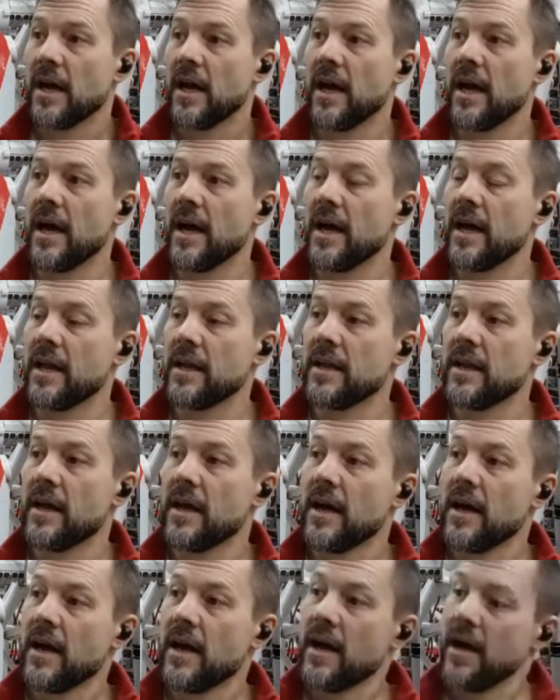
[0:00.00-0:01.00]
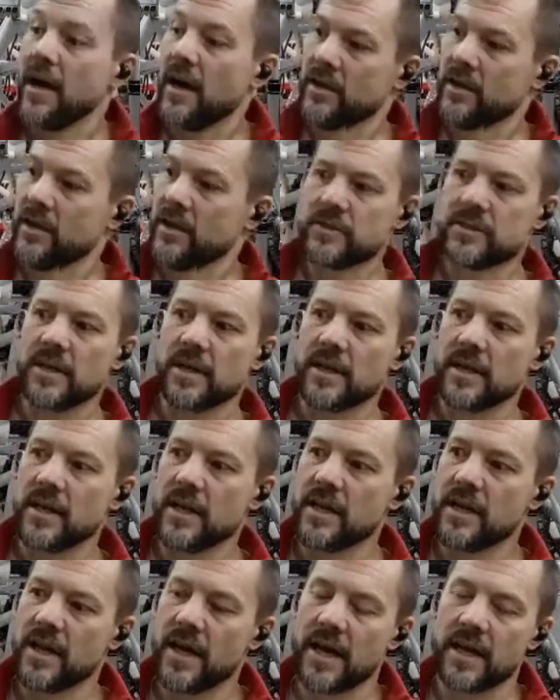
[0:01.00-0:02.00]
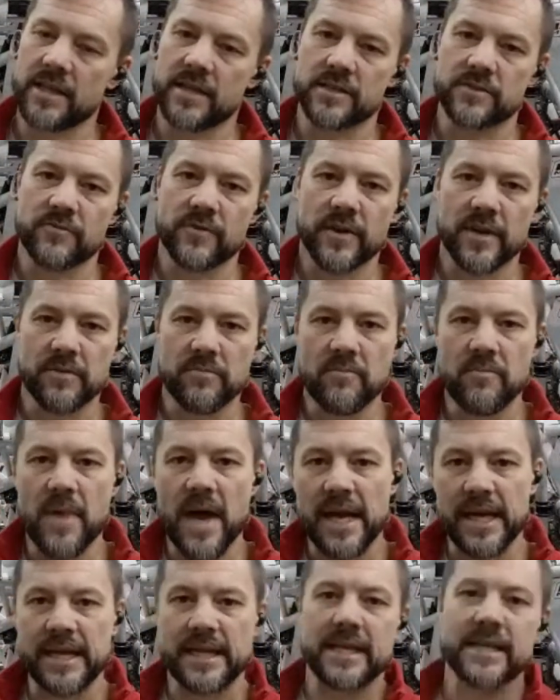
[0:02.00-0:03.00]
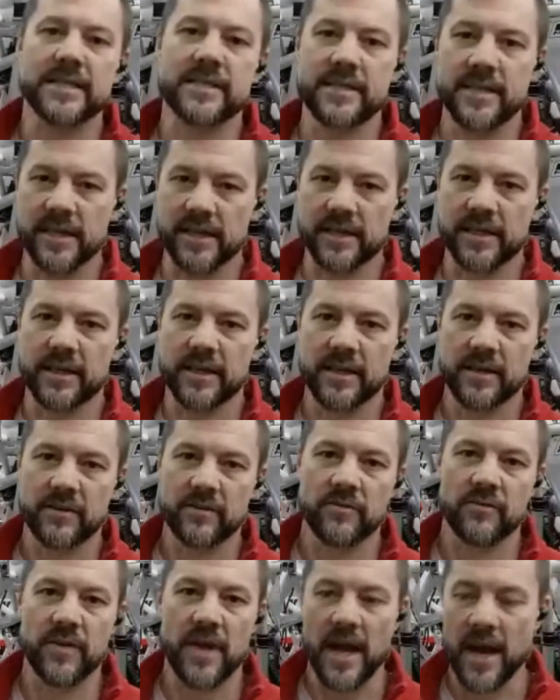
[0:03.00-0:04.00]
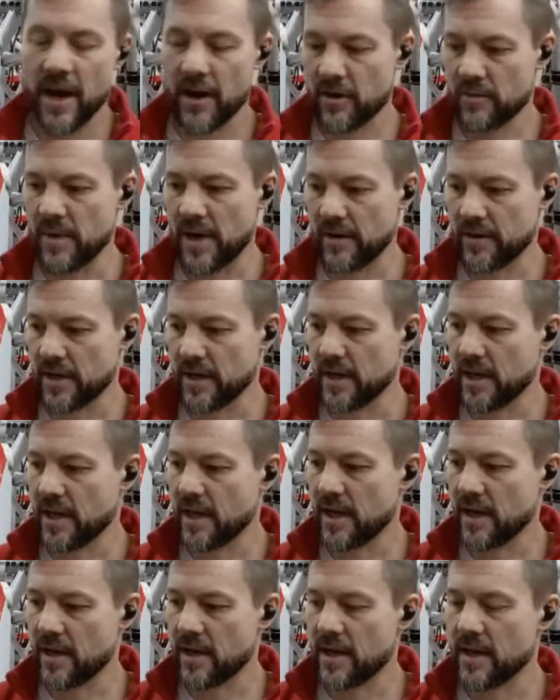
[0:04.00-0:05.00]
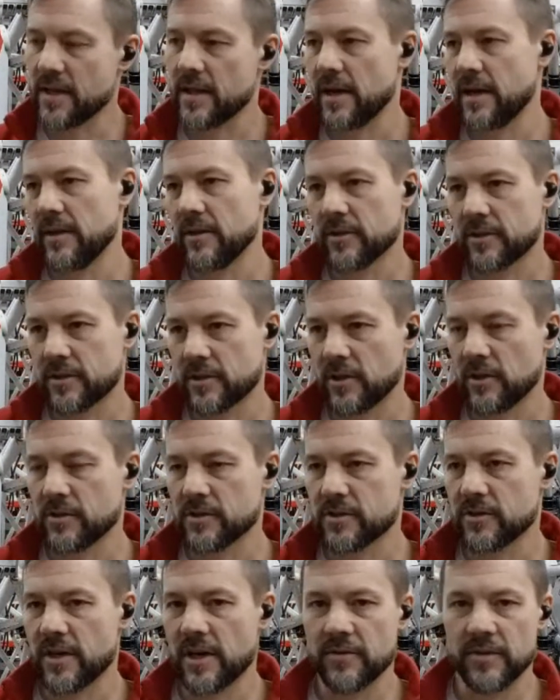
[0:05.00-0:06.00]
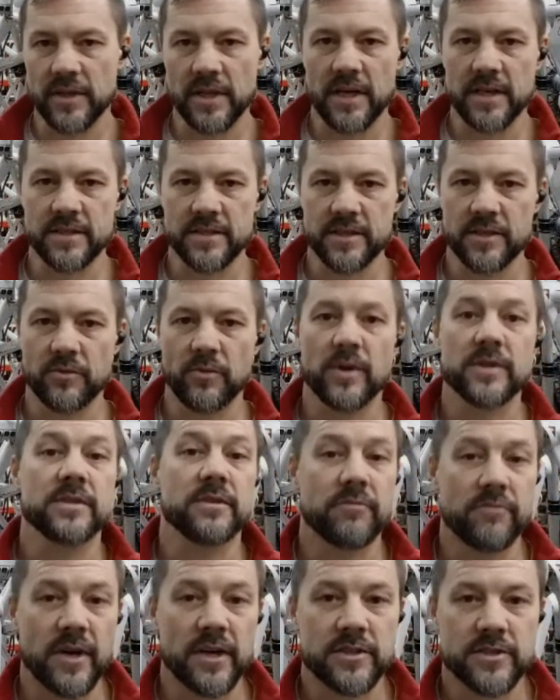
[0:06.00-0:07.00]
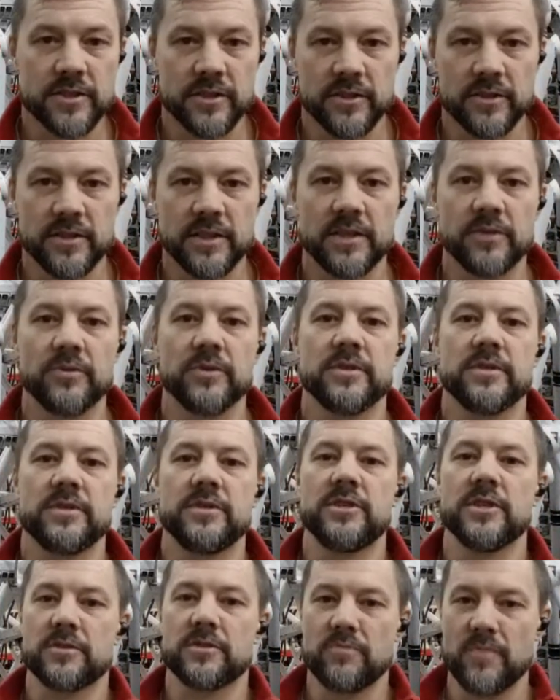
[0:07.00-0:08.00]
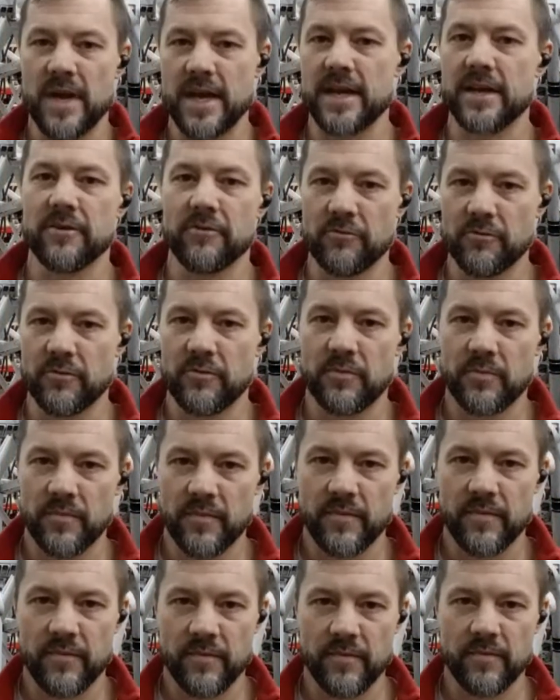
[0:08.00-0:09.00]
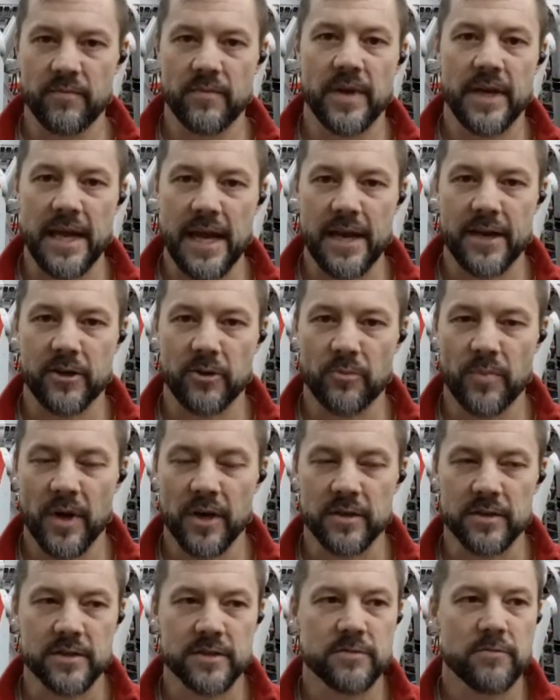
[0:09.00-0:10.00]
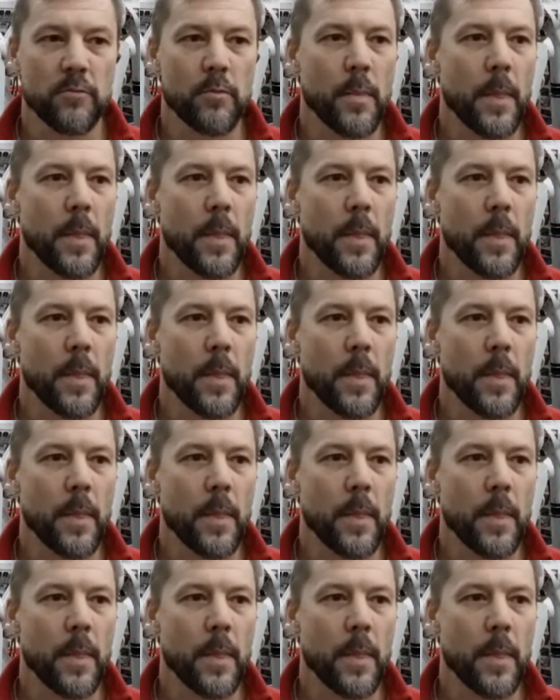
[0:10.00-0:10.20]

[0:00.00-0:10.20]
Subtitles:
And I looked at it, and it had this very mechanistic air about it. And I looked closer, and I realized that it wasn't functional. It was just made of mechanical parts.